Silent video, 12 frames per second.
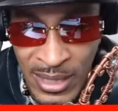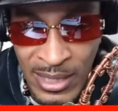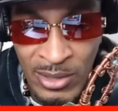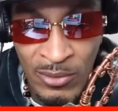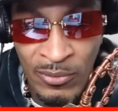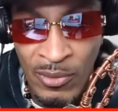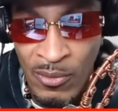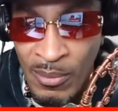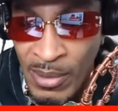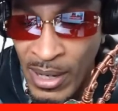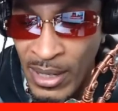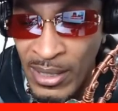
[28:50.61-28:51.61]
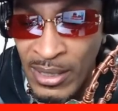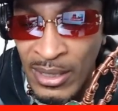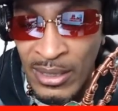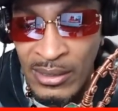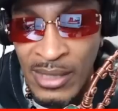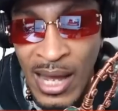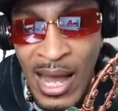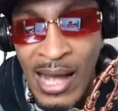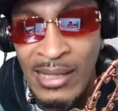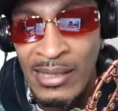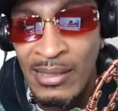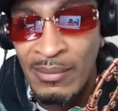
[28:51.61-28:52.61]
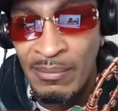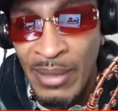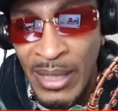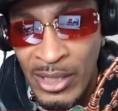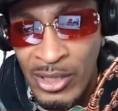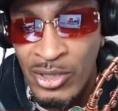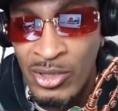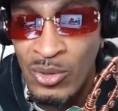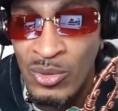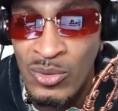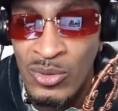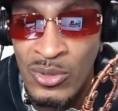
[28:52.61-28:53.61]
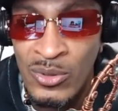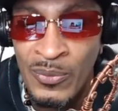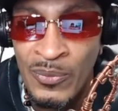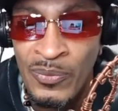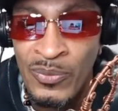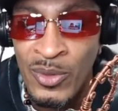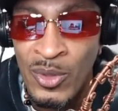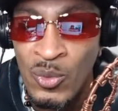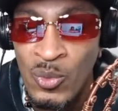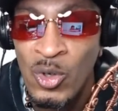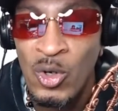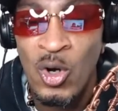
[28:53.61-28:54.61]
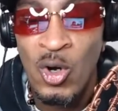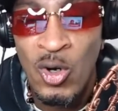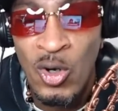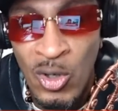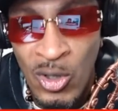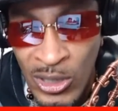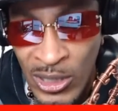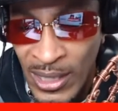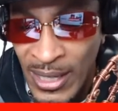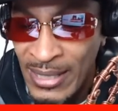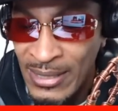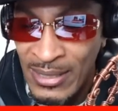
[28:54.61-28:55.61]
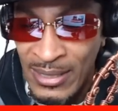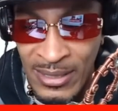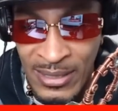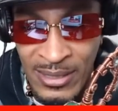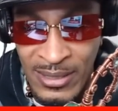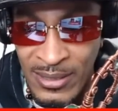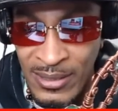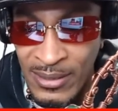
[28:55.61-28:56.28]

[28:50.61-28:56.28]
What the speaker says: Thank you for remind the Hakeem Bey shows were all classics.